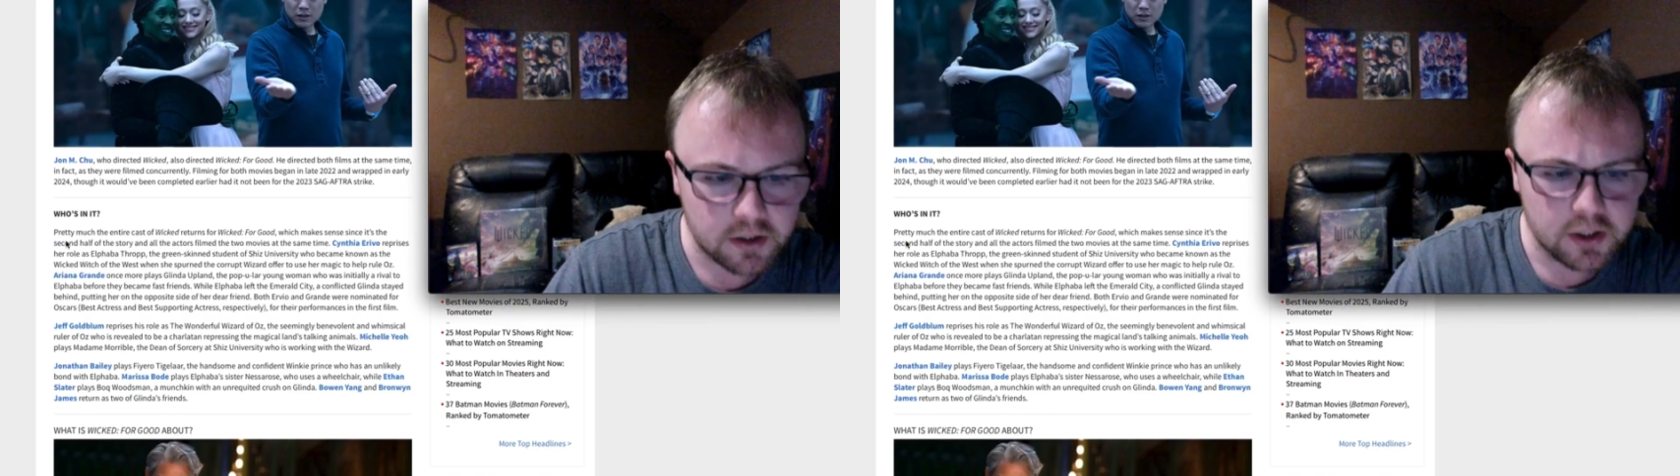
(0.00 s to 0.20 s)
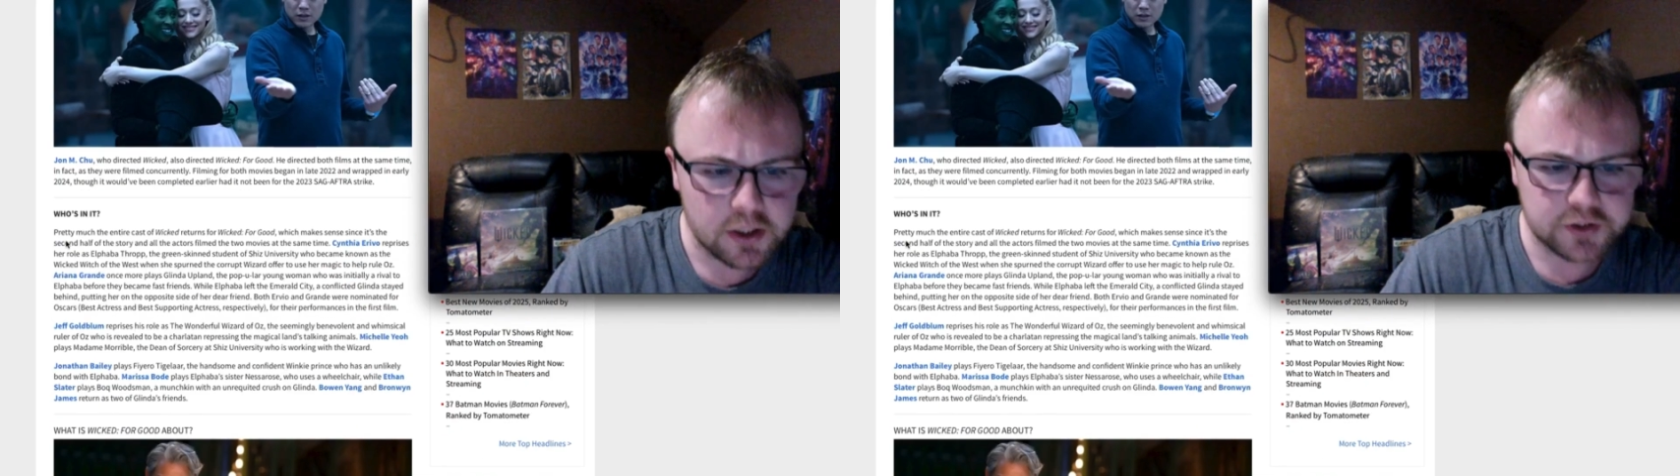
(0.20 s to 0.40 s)

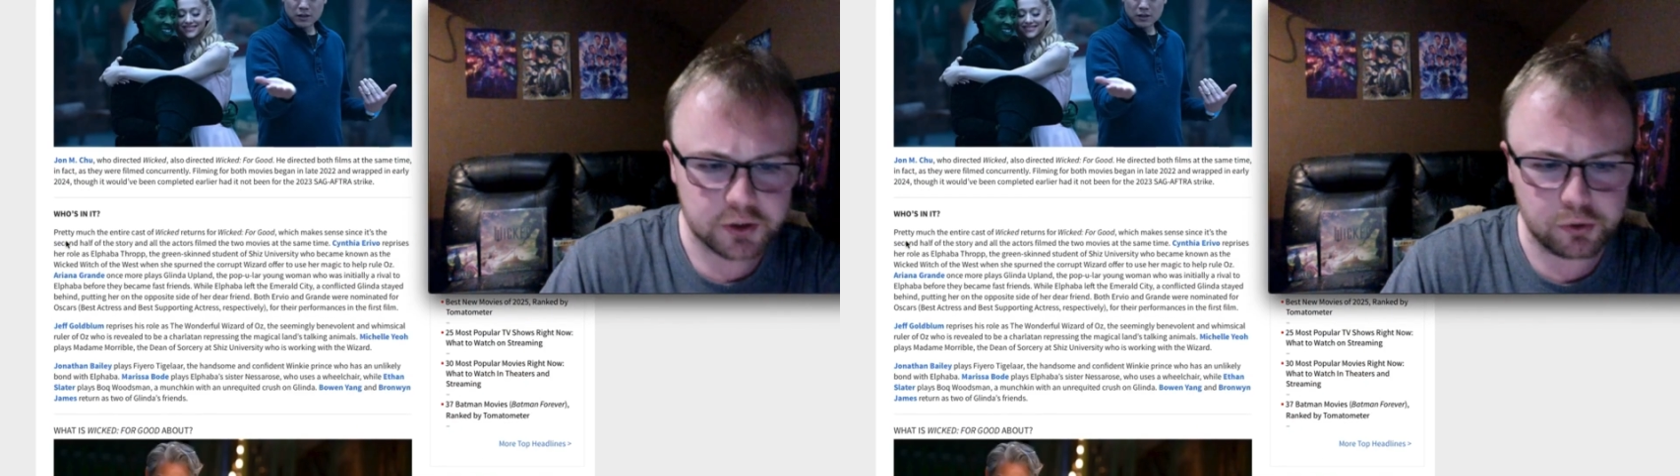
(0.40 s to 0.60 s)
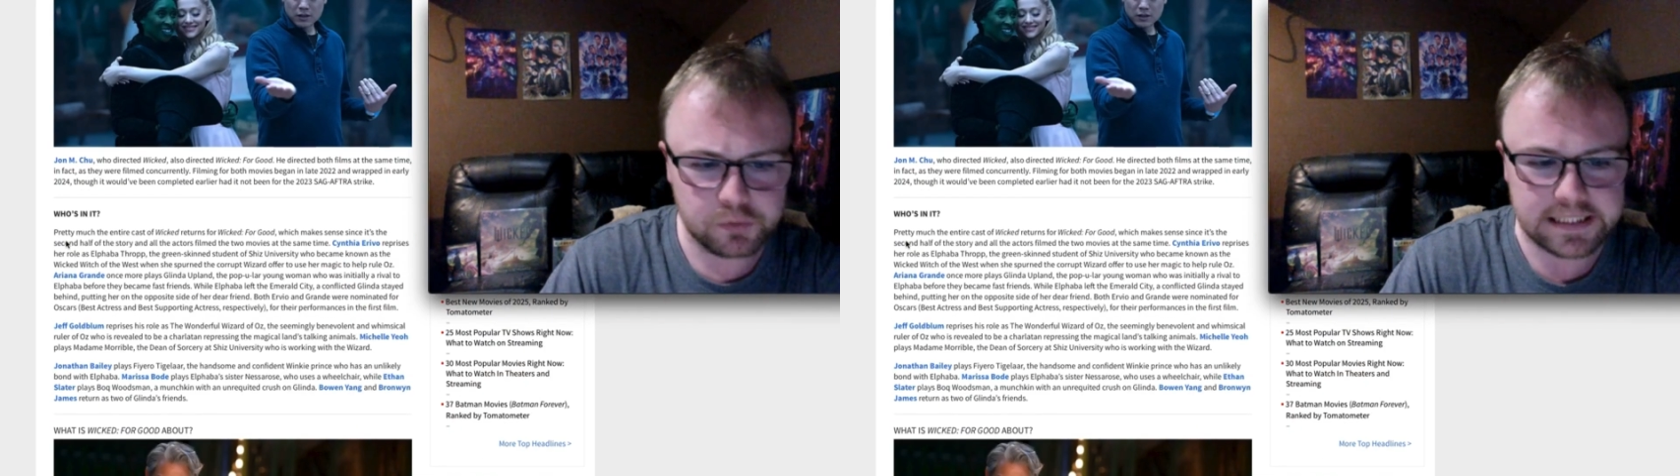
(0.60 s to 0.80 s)
So
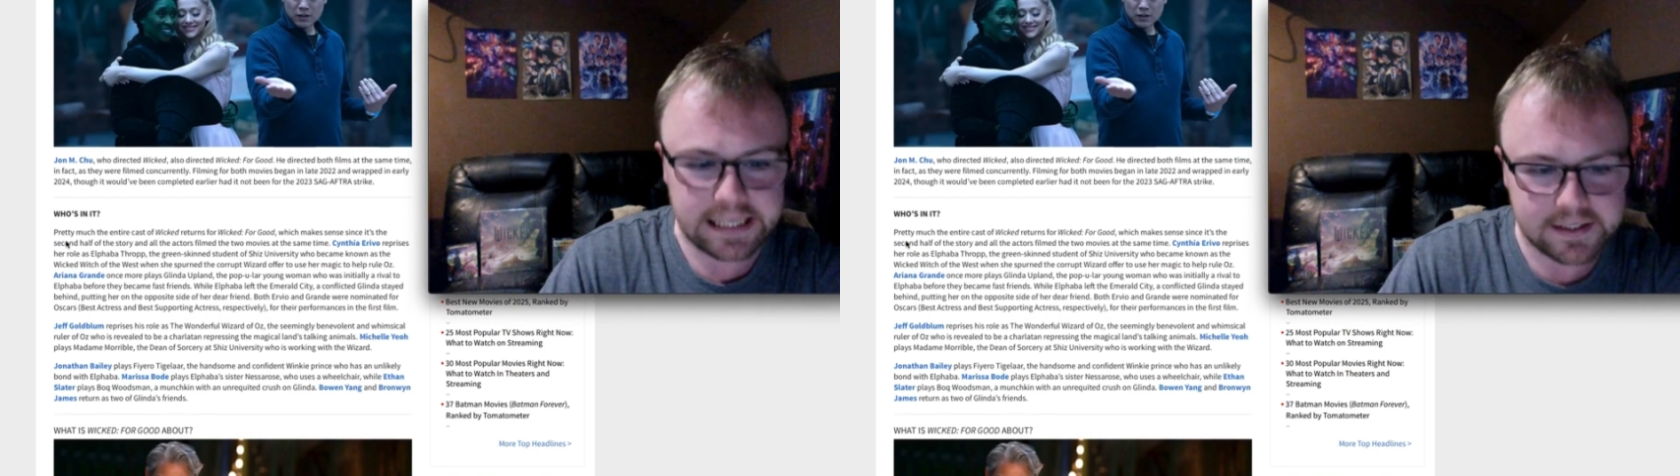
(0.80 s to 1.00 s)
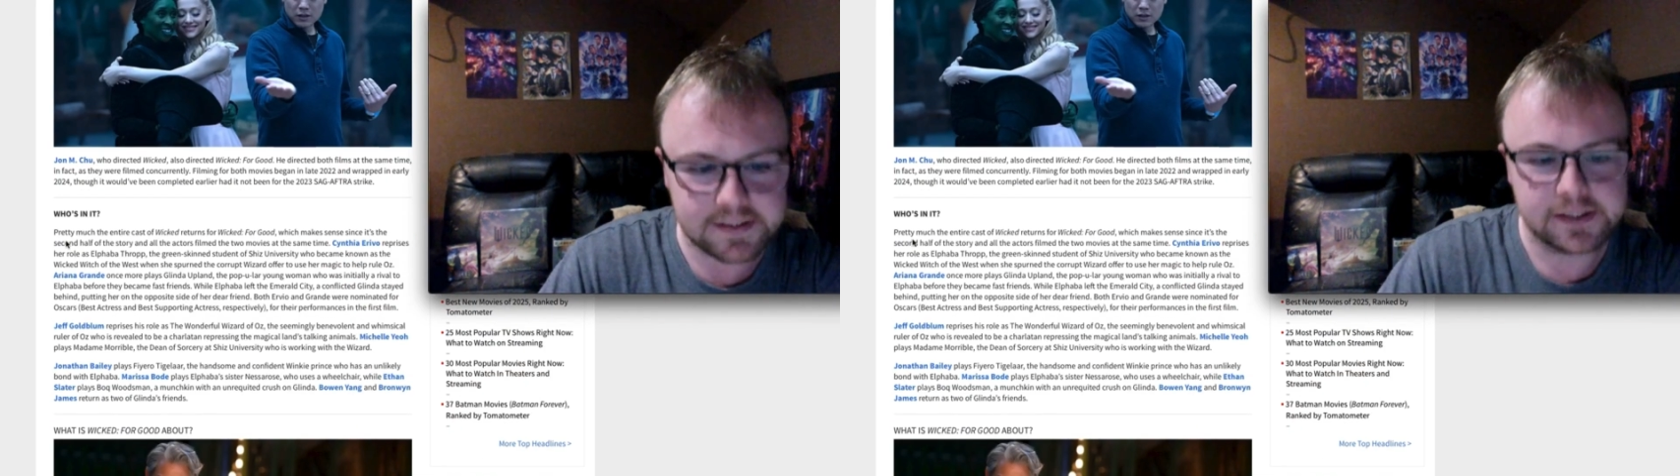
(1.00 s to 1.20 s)
who's in
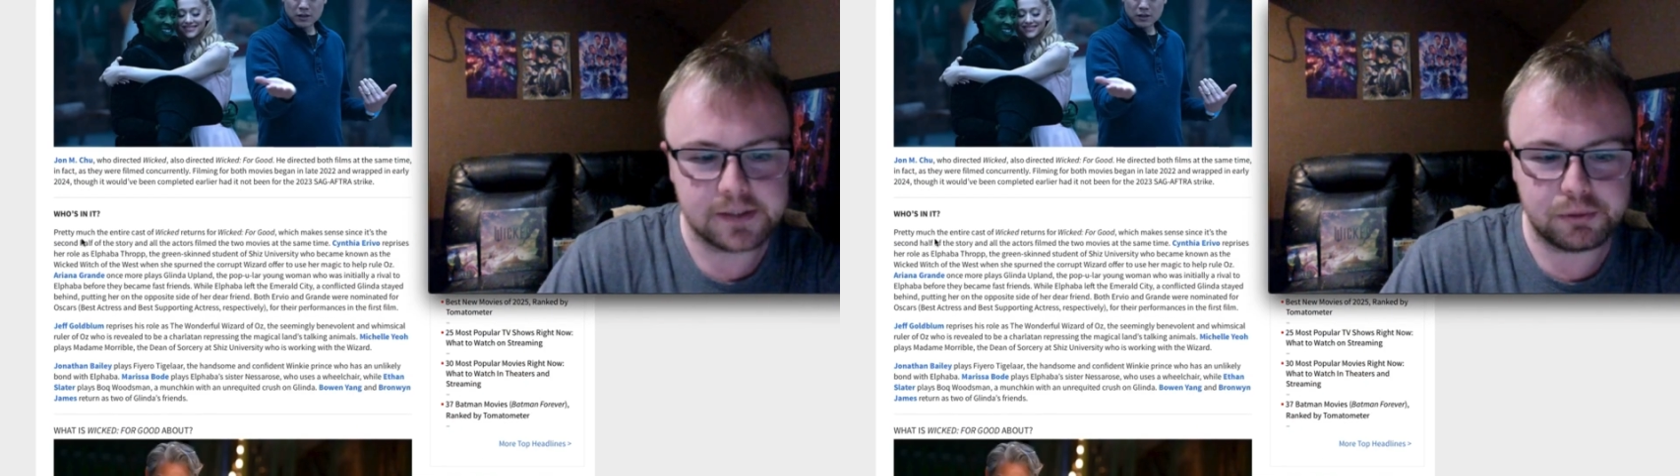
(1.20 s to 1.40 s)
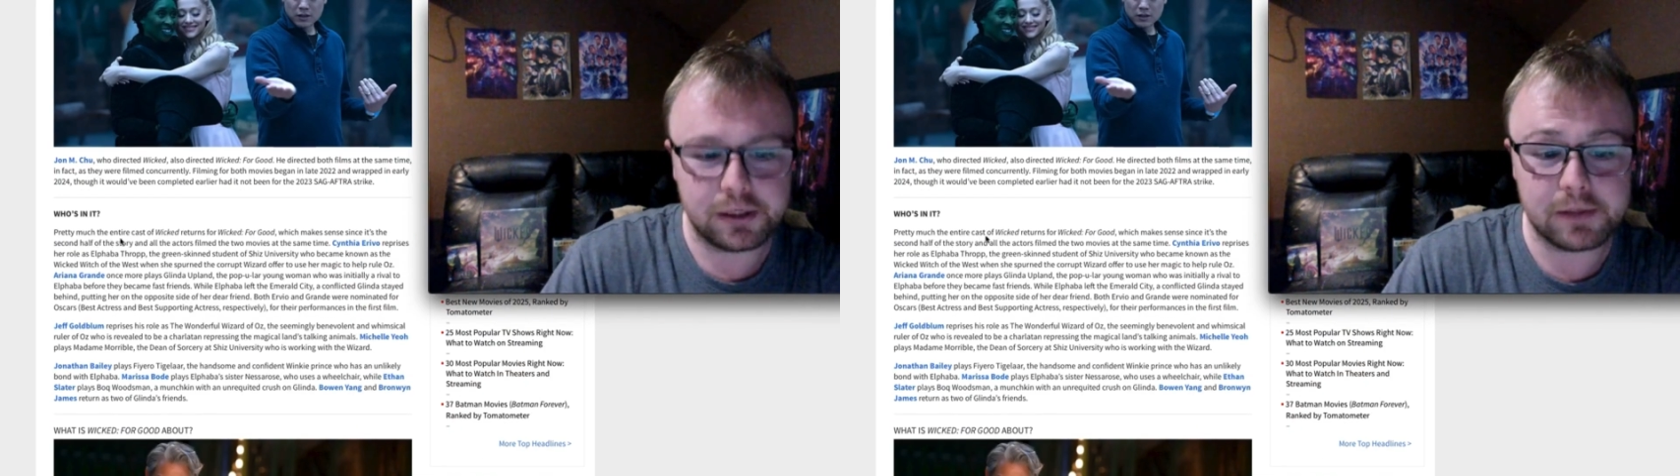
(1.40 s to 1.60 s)
it?
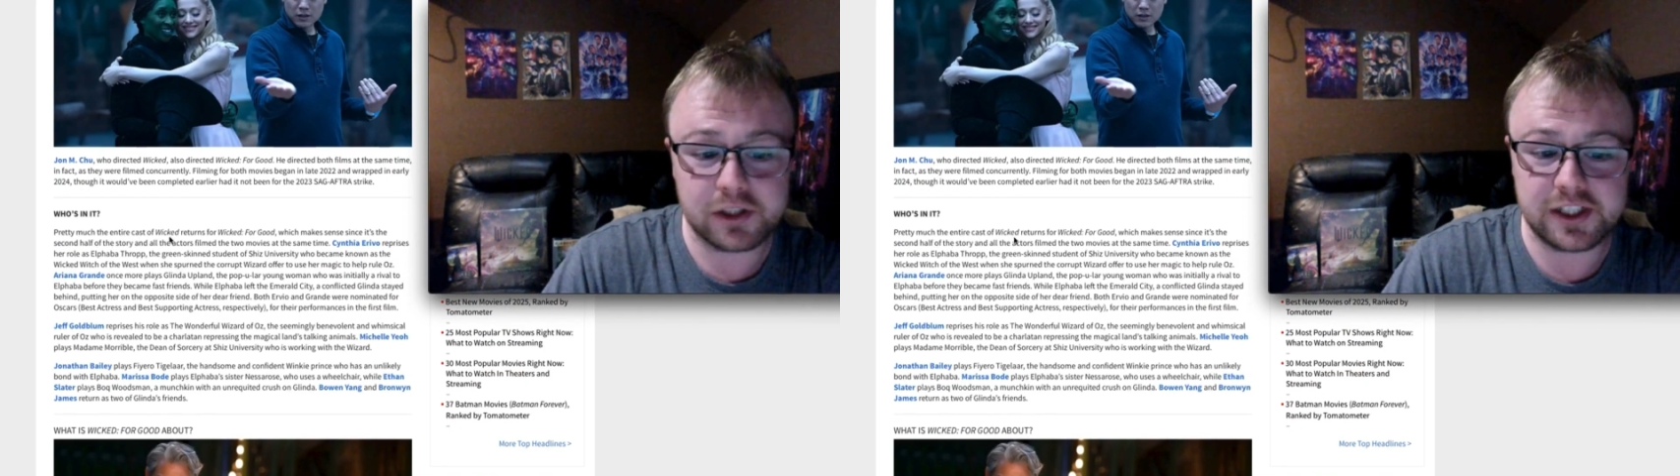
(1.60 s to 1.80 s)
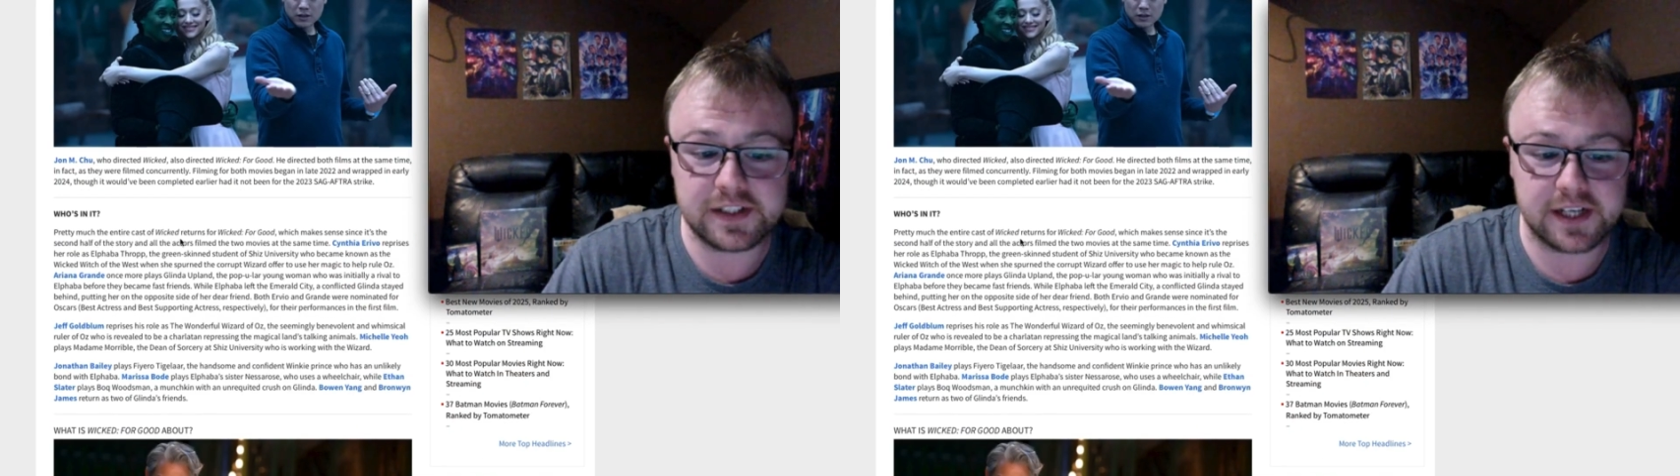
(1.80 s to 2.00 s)
Pretty much
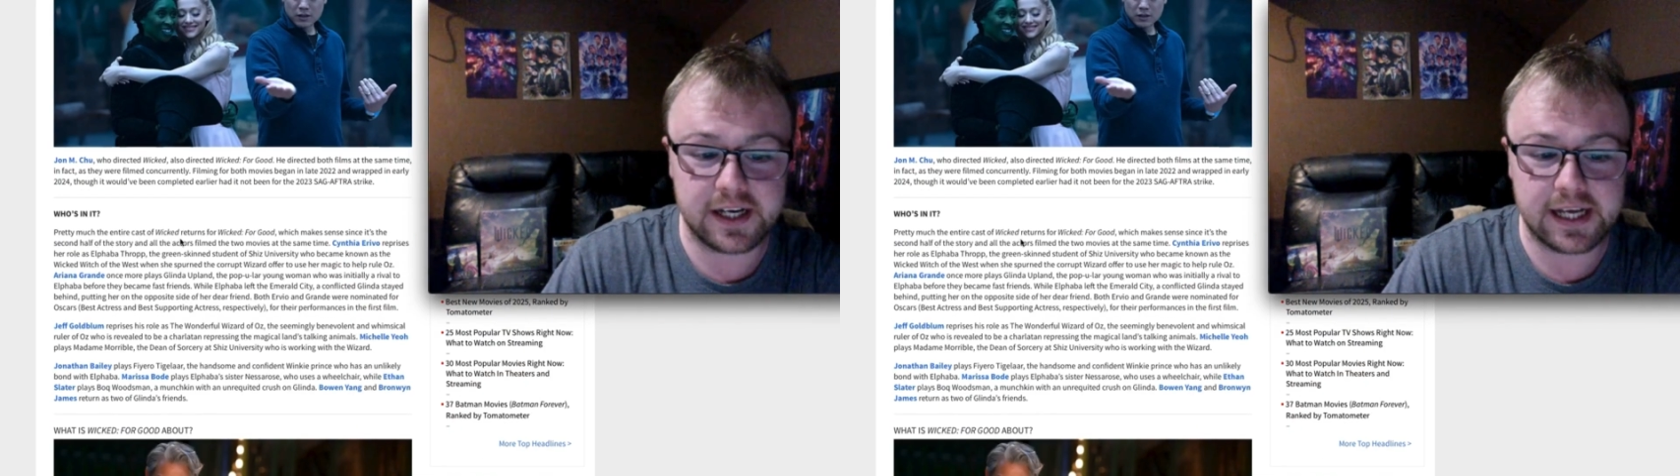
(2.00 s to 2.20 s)
the entire